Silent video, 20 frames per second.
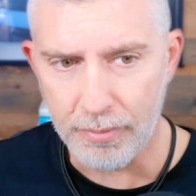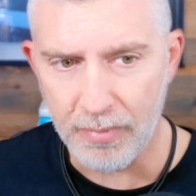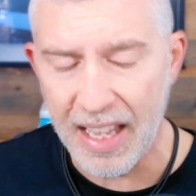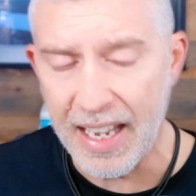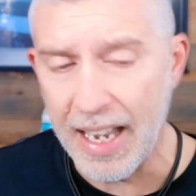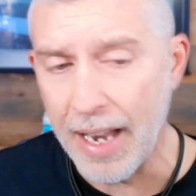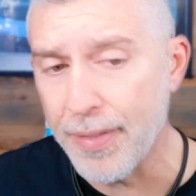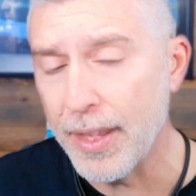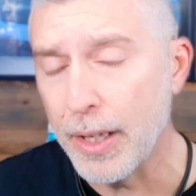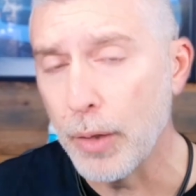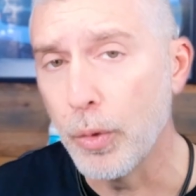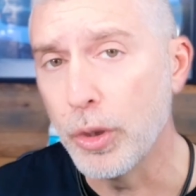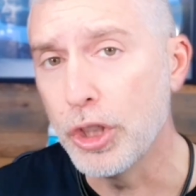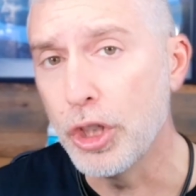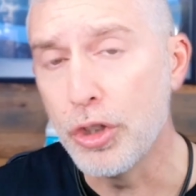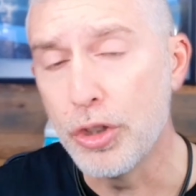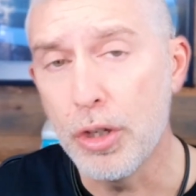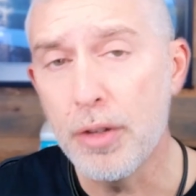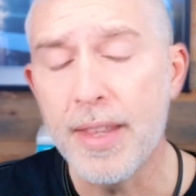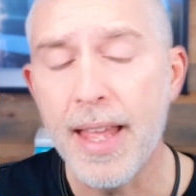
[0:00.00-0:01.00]
And I think when
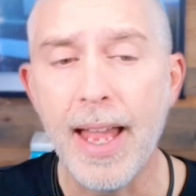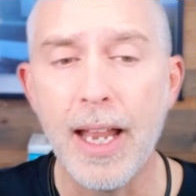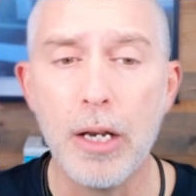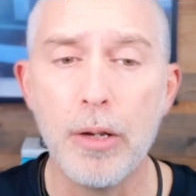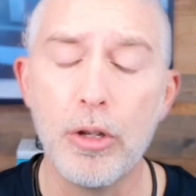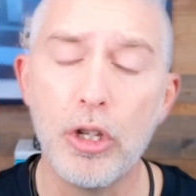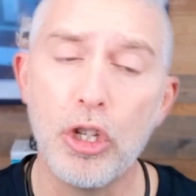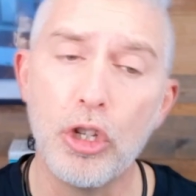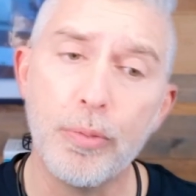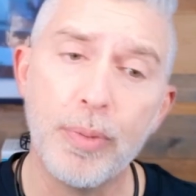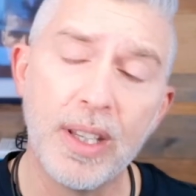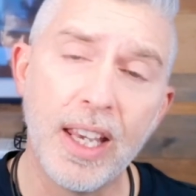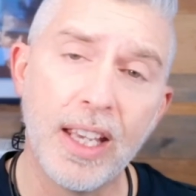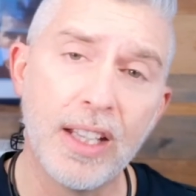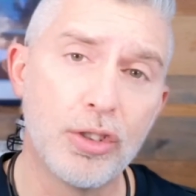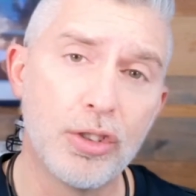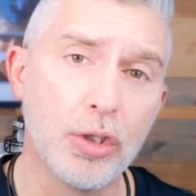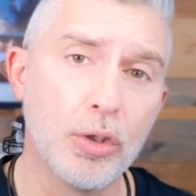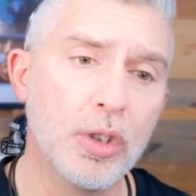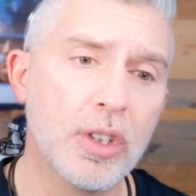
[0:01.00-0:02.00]
you do that and you
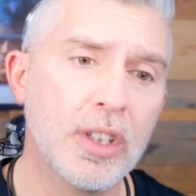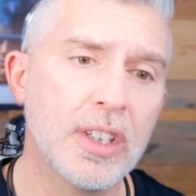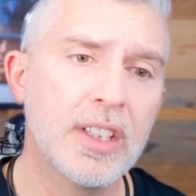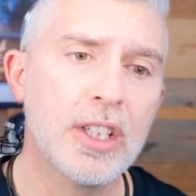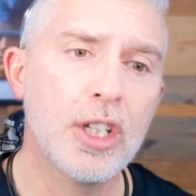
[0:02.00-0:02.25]
begin to